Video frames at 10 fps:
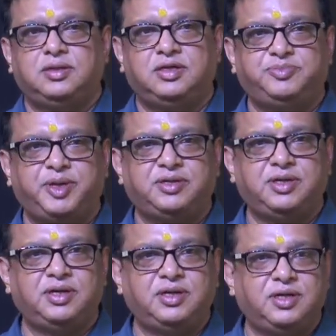
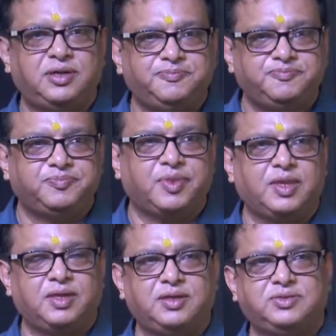Respected uh,
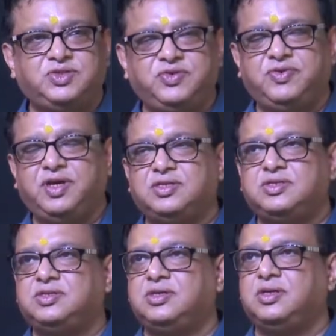chief
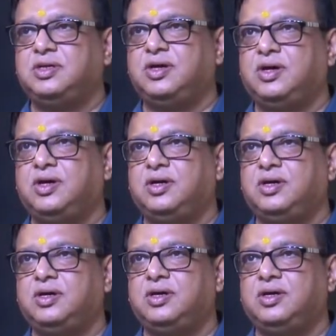guest
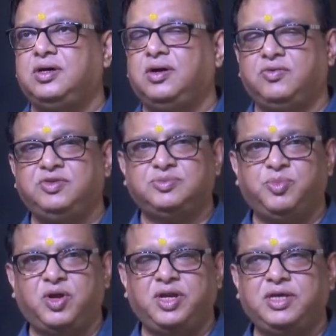of this
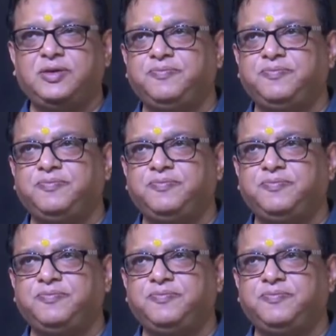morning,